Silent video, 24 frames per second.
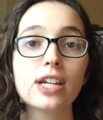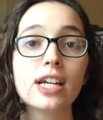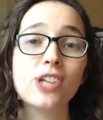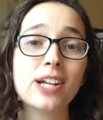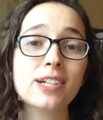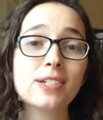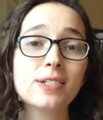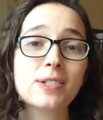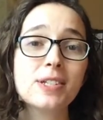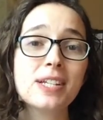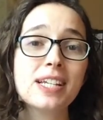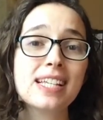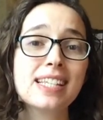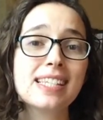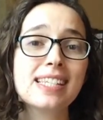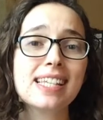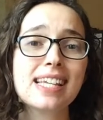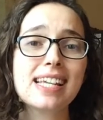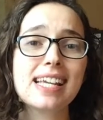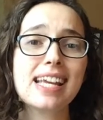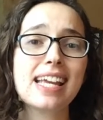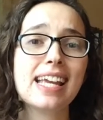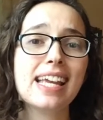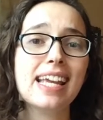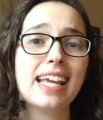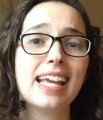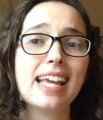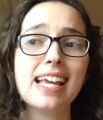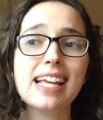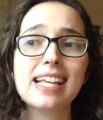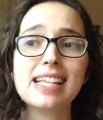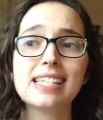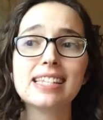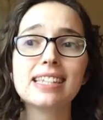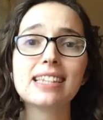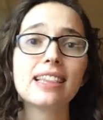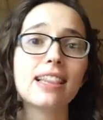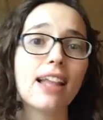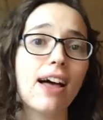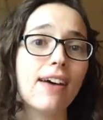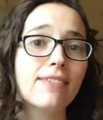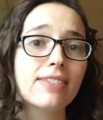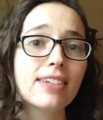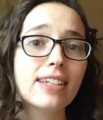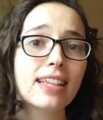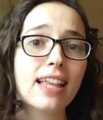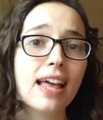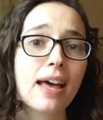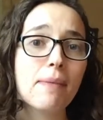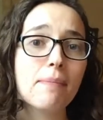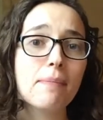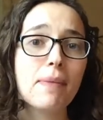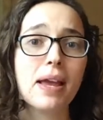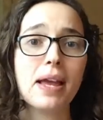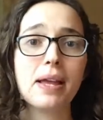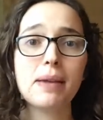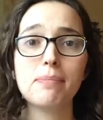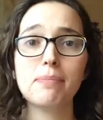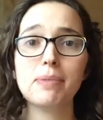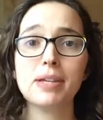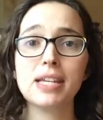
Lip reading: Gentleness is loving them and